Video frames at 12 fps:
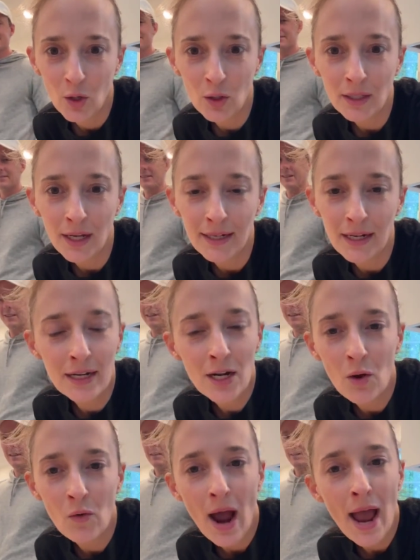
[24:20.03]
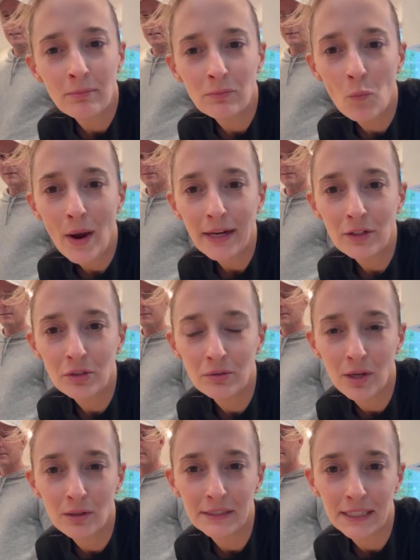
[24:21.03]
Hold on. No, I'm way
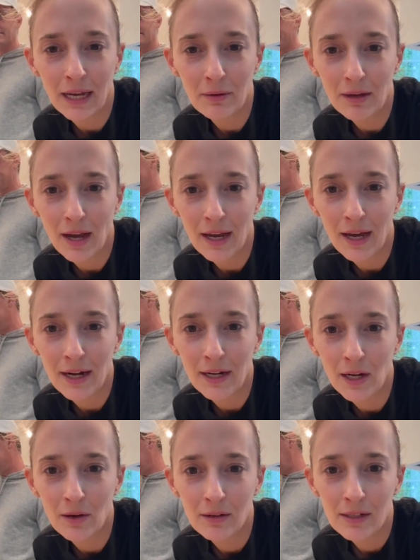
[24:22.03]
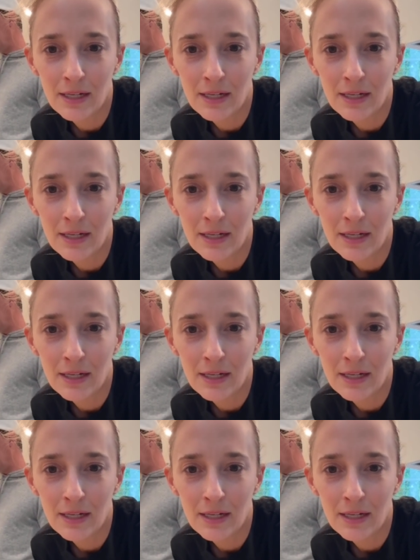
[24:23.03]
too nosy. I gotta know.